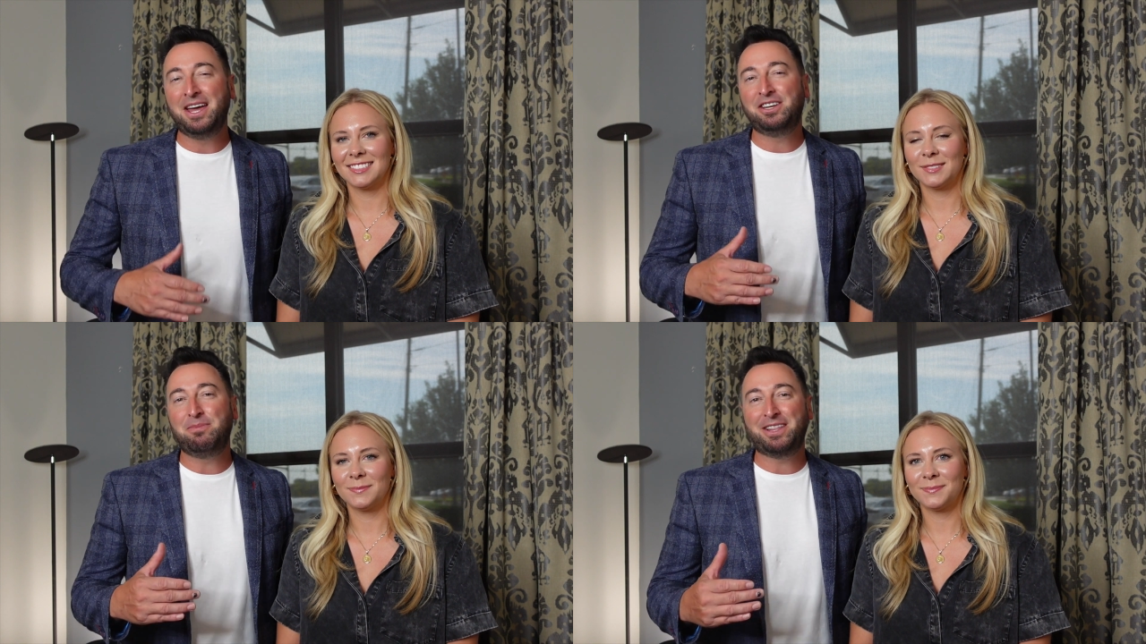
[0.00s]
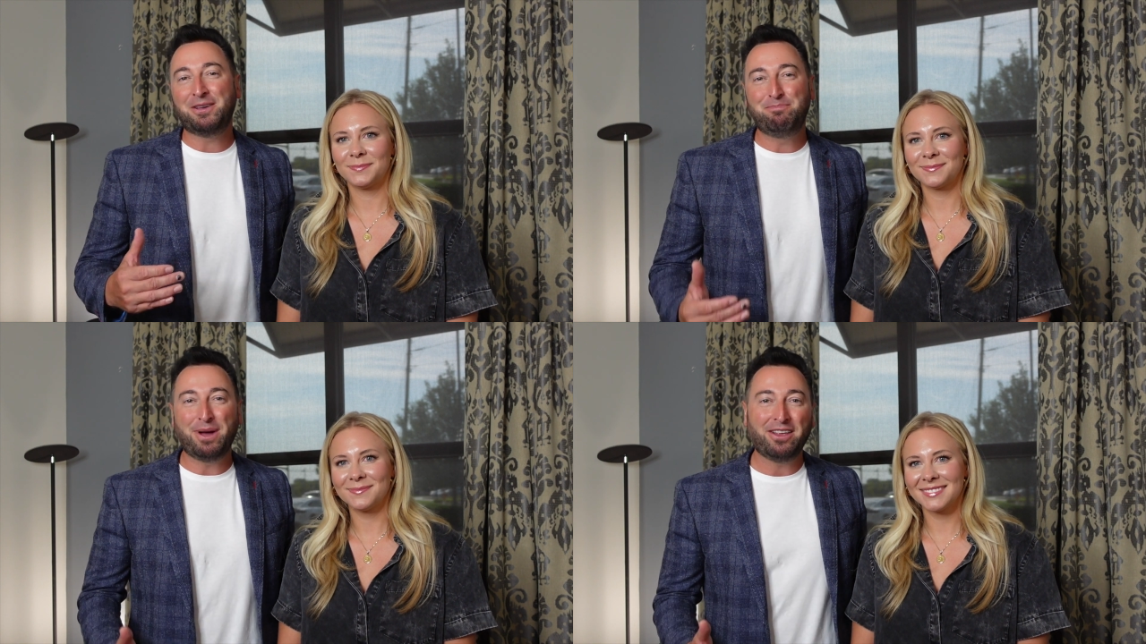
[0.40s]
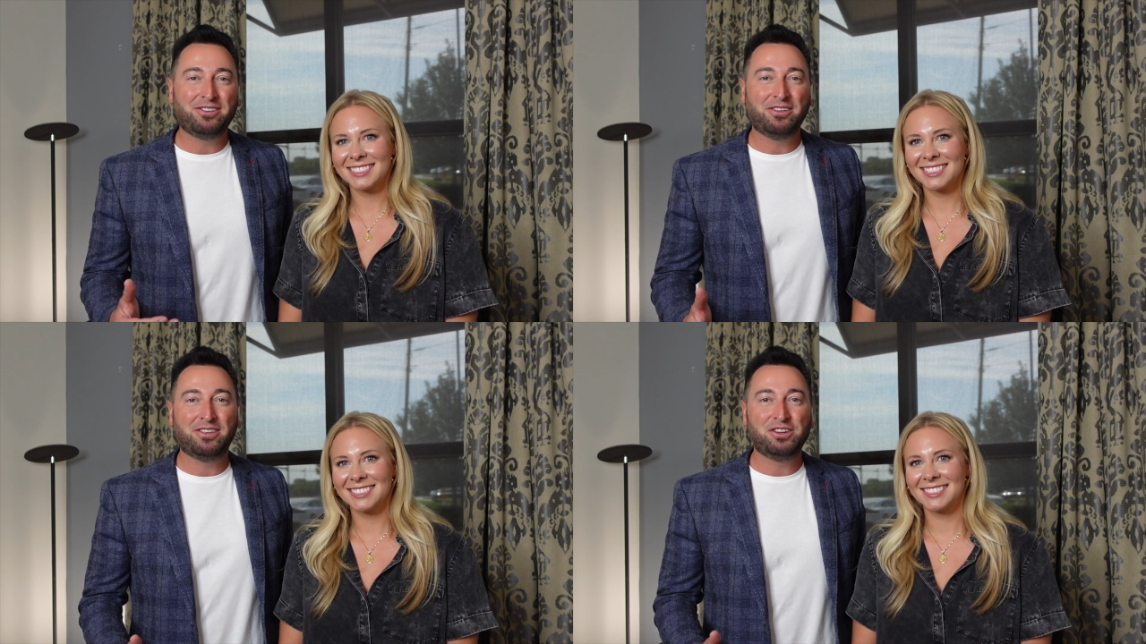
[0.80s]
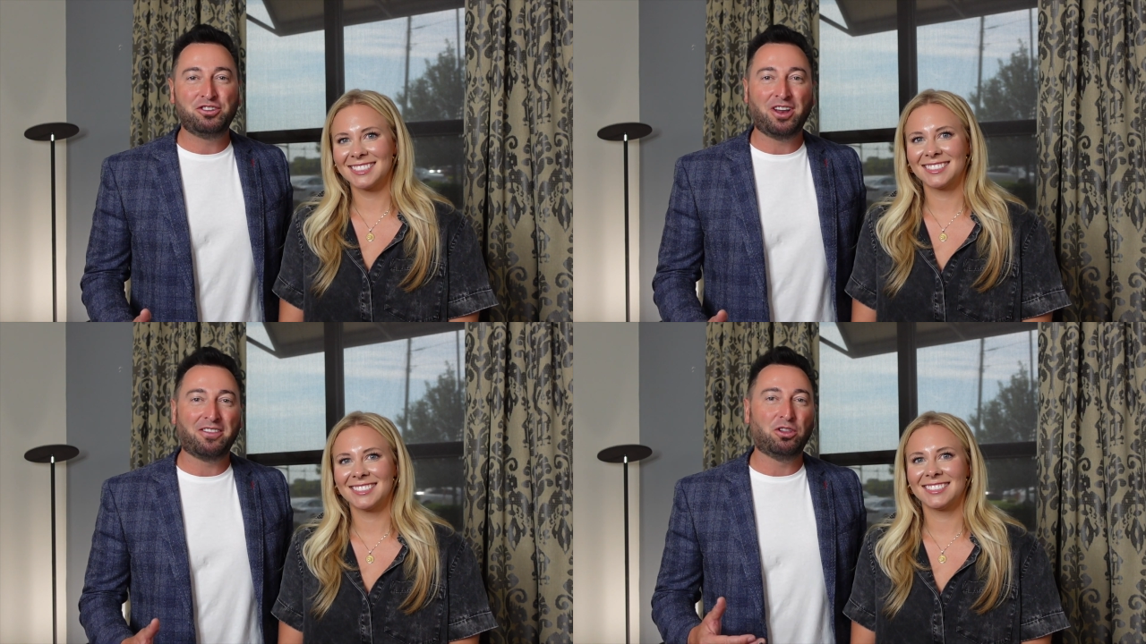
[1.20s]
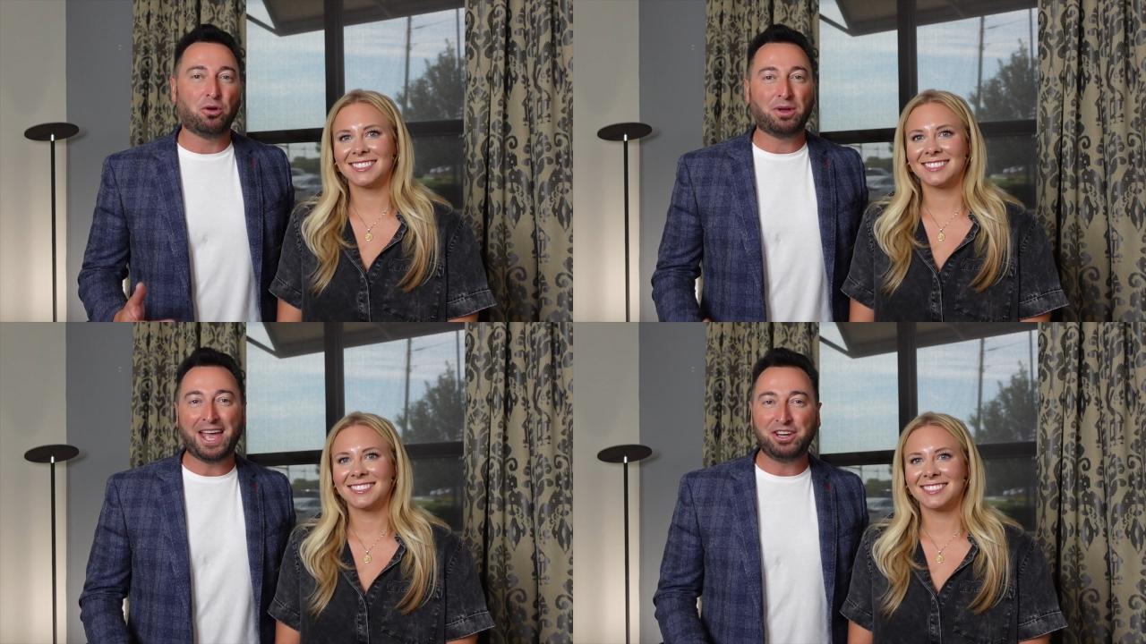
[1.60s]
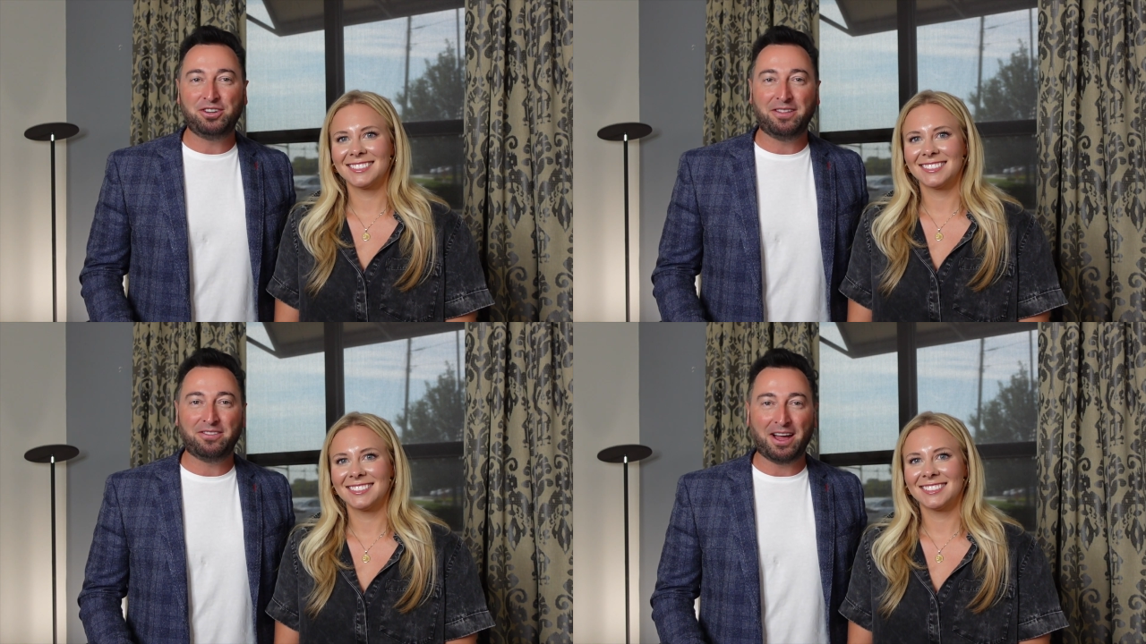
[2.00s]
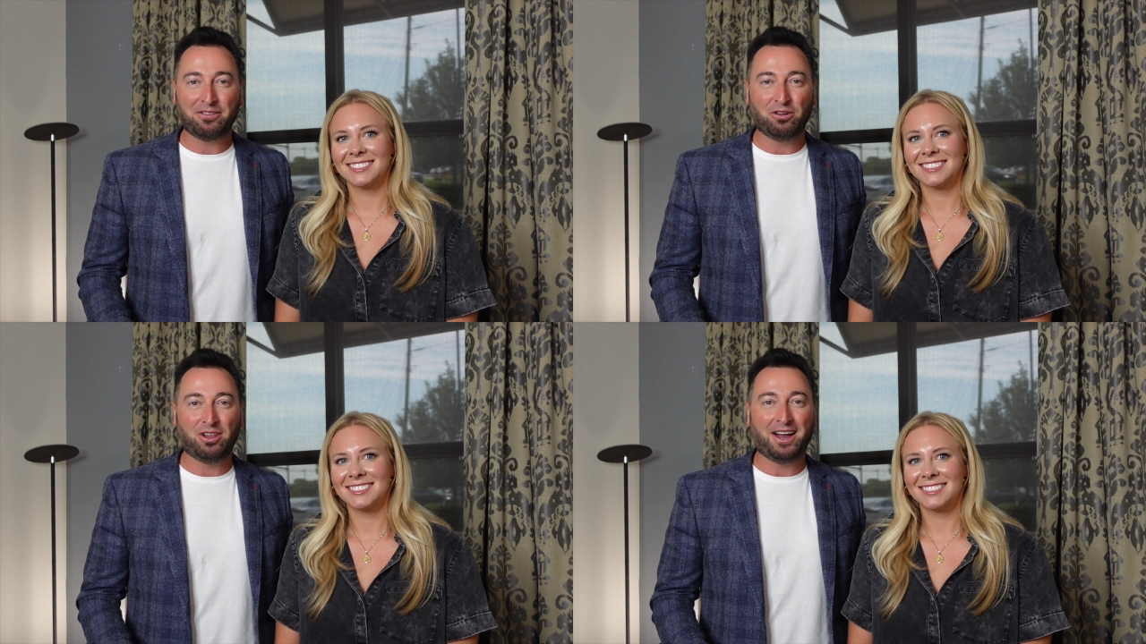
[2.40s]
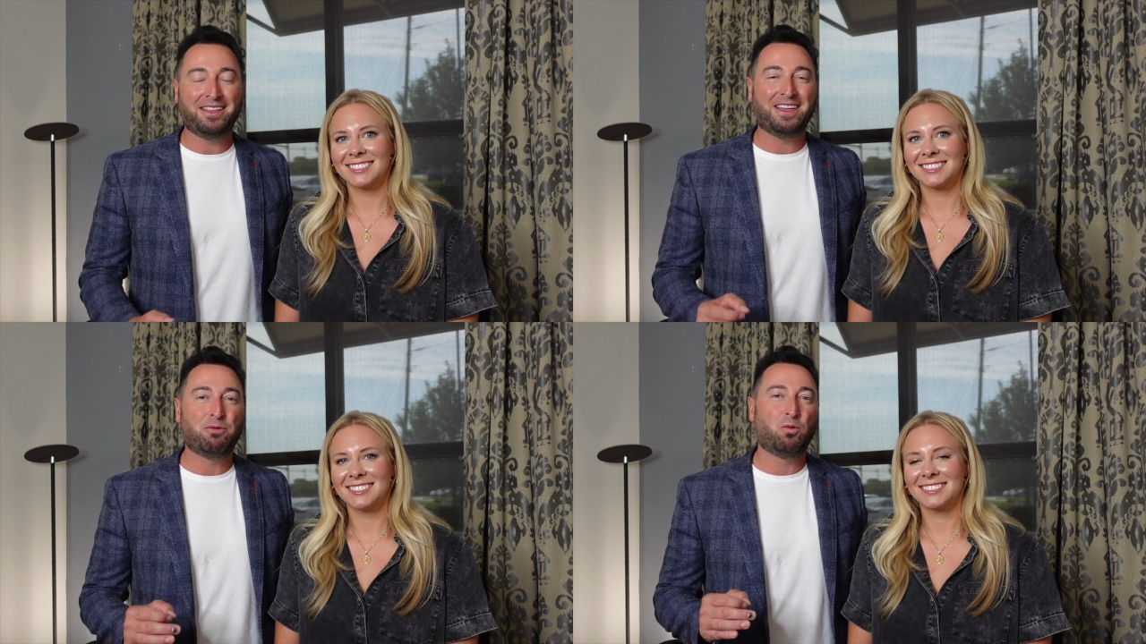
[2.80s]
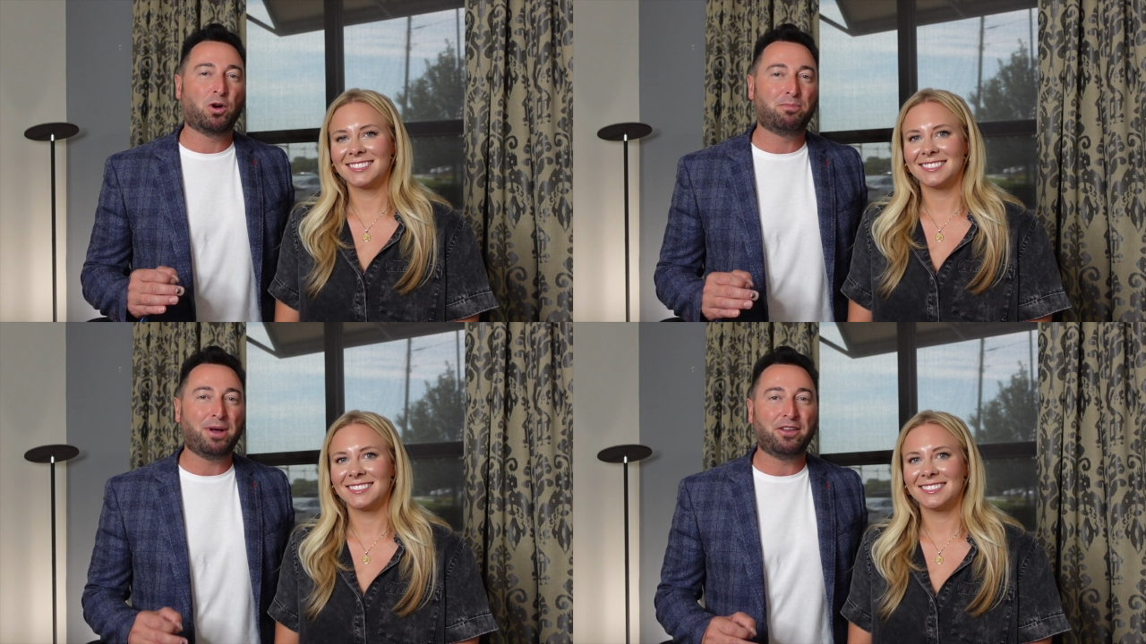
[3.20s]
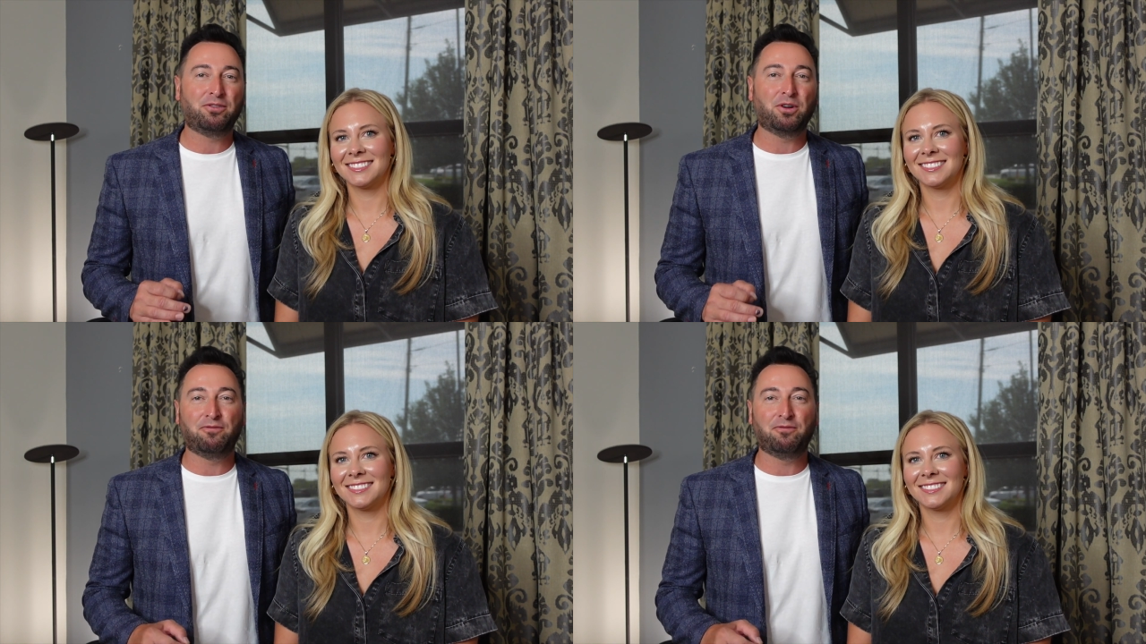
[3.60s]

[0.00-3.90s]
Speaker 1: to make the best decision on the location in South Carolina that will work best for your